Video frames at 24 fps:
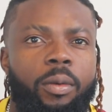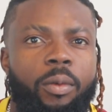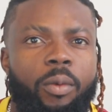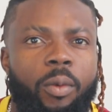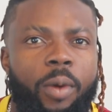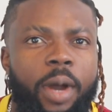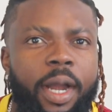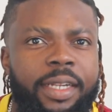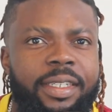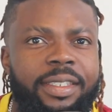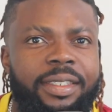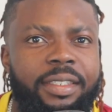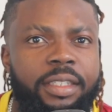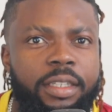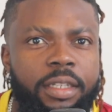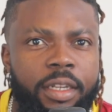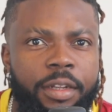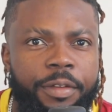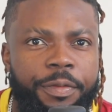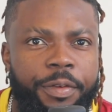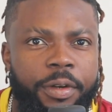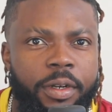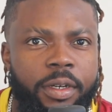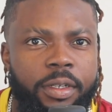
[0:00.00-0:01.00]
What's the
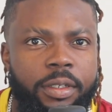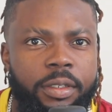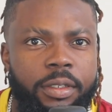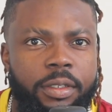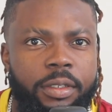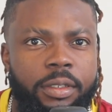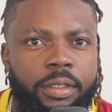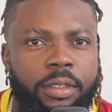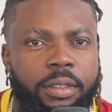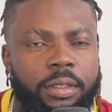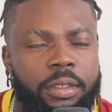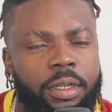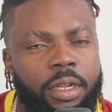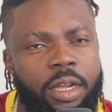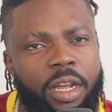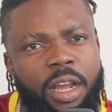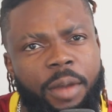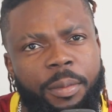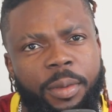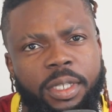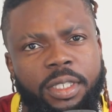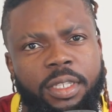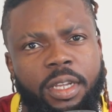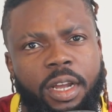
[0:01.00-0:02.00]
difference?
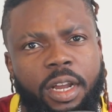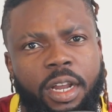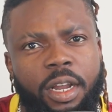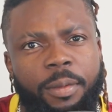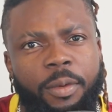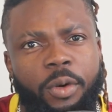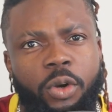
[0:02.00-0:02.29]
I'm gonna talk